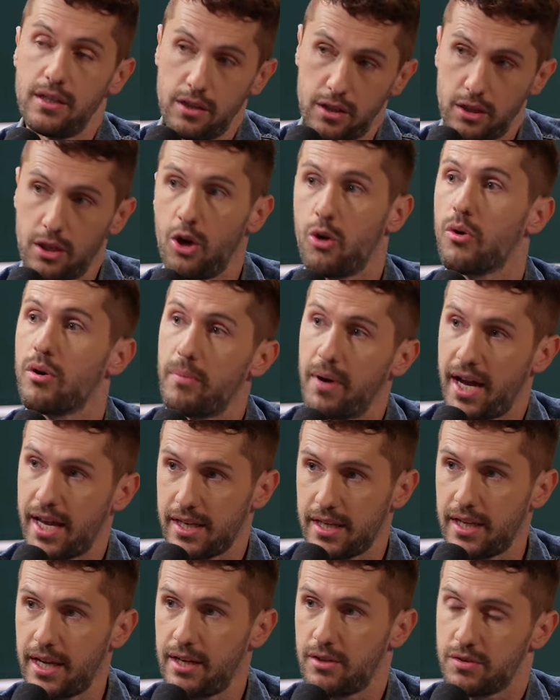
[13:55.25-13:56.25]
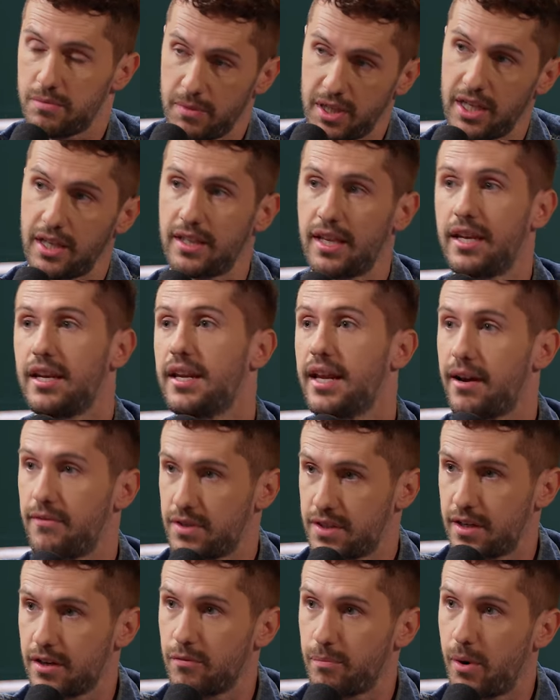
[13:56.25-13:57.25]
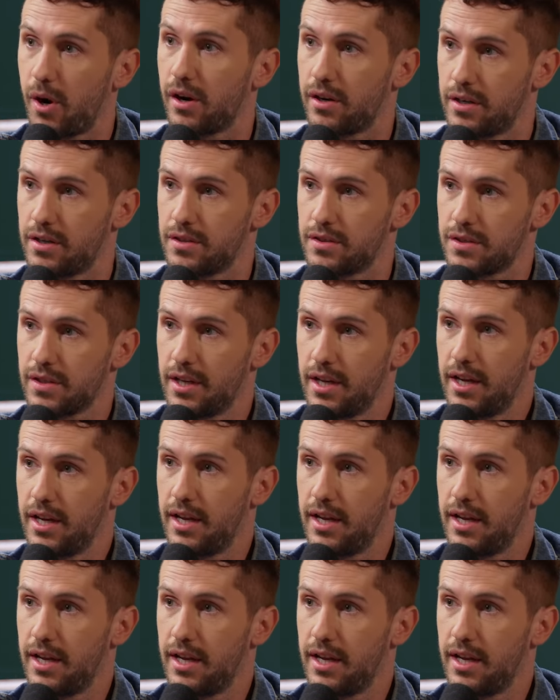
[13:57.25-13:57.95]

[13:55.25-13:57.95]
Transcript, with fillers: lower body counts, meaning they didn't have a ton of partners,